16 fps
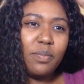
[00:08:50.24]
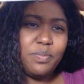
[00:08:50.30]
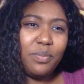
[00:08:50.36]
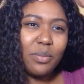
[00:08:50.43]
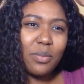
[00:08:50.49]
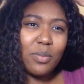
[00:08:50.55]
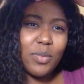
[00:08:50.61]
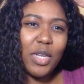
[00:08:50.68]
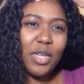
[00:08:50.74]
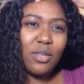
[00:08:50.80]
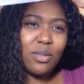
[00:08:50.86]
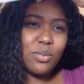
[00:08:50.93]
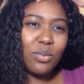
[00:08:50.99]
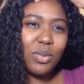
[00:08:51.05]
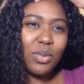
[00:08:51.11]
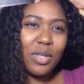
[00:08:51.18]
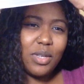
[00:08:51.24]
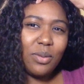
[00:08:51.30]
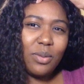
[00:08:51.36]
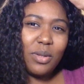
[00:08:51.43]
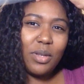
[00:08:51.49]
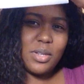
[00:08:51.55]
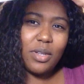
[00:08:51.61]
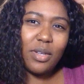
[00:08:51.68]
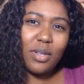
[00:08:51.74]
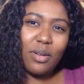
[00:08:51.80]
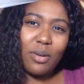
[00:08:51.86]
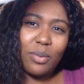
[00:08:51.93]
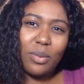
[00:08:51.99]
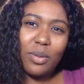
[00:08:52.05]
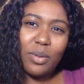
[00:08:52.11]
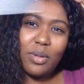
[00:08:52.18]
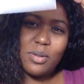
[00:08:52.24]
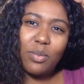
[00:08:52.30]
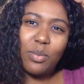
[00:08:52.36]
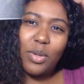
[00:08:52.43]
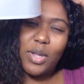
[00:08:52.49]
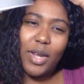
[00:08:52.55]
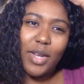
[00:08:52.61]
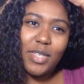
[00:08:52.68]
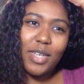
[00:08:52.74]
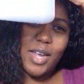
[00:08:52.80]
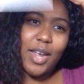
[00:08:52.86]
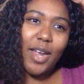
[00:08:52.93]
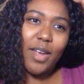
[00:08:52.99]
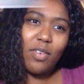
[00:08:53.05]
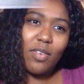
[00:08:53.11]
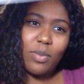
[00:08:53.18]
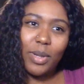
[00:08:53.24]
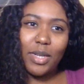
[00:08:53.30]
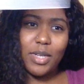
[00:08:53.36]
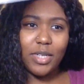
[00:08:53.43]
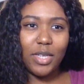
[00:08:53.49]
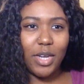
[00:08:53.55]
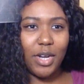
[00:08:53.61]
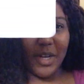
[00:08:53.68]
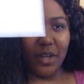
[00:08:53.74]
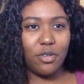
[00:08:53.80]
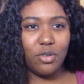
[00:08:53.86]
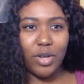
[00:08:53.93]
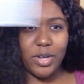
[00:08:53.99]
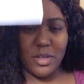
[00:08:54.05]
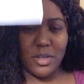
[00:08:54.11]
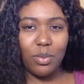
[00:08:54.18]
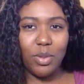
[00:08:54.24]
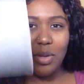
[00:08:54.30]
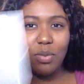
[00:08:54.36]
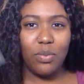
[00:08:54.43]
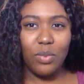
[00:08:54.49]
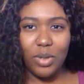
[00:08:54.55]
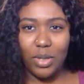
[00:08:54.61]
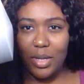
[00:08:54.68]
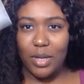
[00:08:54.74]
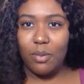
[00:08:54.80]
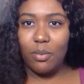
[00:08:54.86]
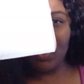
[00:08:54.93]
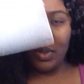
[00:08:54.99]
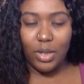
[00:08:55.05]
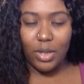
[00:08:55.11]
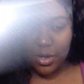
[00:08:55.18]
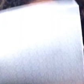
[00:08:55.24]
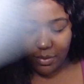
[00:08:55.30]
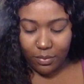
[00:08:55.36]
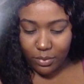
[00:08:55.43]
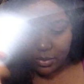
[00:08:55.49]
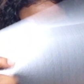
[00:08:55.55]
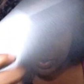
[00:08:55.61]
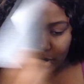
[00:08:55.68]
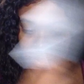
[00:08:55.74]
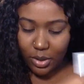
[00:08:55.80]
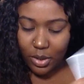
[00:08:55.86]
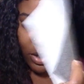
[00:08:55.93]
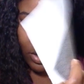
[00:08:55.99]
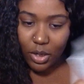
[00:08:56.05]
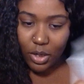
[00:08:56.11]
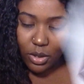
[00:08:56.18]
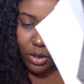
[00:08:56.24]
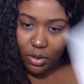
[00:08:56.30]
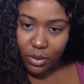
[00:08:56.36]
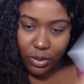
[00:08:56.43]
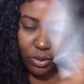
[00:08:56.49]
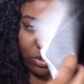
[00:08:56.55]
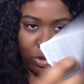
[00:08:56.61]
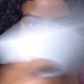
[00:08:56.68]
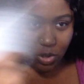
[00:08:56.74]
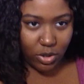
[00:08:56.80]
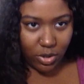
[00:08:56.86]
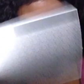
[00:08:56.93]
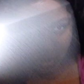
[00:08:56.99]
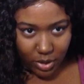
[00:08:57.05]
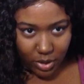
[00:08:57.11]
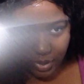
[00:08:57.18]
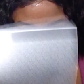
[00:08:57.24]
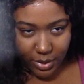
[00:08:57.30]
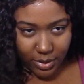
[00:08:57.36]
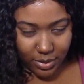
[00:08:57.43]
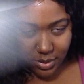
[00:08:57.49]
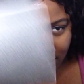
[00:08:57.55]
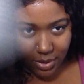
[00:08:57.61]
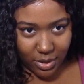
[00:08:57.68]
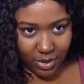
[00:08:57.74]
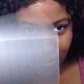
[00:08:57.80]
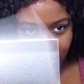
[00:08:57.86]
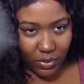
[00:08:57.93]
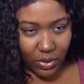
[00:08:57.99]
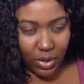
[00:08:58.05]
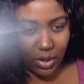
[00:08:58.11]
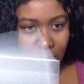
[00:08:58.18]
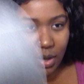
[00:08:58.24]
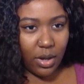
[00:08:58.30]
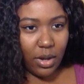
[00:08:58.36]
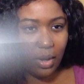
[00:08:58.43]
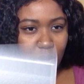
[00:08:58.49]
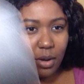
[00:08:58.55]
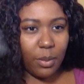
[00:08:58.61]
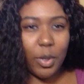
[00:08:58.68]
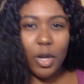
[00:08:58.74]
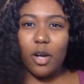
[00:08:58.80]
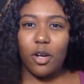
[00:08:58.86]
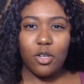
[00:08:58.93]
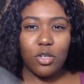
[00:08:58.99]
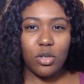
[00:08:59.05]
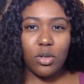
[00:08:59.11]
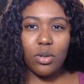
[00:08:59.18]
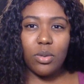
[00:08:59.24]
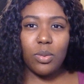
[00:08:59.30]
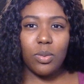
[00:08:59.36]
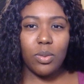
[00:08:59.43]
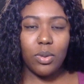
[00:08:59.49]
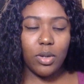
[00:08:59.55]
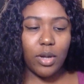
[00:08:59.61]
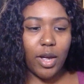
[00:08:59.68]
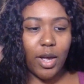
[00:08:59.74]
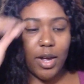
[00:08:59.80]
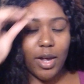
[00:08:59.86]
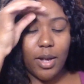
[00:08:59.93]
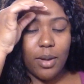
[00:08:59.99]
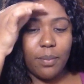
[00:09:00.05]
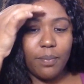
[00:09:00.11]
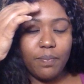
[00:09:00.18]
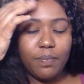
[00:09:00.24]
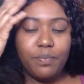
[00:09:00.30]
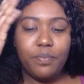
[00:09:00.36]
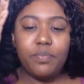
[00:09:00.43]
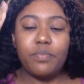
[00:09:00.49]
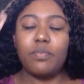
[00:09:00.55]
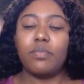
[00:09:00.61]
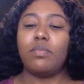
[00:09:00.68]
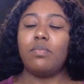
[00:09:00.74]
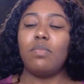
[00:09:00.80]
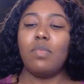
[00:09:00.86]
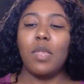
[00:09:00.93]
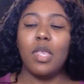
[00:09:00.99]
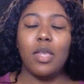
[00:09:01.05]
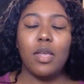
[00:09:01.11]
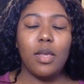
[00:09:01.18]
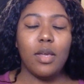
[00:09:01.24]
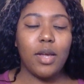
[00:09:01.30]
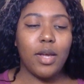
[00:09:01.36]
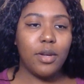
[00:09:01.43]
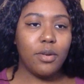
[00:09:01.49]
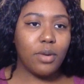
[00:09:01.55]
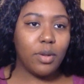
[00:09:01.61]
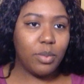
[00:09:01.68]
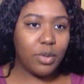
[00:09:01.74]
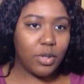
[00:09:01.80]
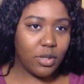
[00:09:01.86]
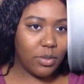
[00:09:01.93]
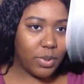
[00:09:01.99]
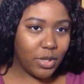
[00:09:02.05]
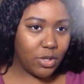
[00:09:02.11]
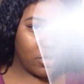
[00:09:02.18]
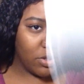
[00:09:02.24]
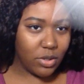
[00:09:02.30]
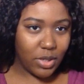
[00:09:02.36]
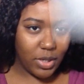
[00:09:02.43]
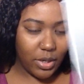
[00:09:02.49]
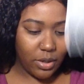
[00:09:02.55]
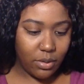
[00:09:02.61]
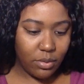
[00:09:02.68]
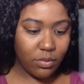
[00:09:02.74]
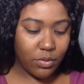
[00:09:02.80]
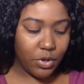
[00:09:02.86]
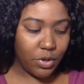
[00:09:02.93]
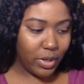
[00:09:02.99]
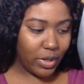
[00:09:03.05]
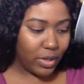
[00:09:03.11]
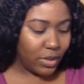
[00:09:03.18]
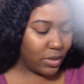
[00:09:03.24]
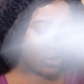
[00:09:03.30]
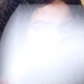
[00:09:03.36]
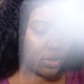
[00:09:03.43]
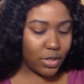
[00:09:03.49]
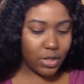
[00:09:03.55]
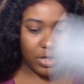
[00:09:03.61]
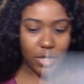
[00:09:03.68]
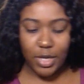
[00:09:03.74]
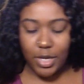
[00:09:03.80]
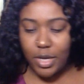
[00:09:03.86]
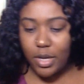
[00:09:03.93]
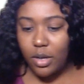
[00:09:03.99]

That's really the only complaint I have about this hair, that you have to be really, really careful with the closure and stuff. And also, I know I put the pictures in for you guys to see.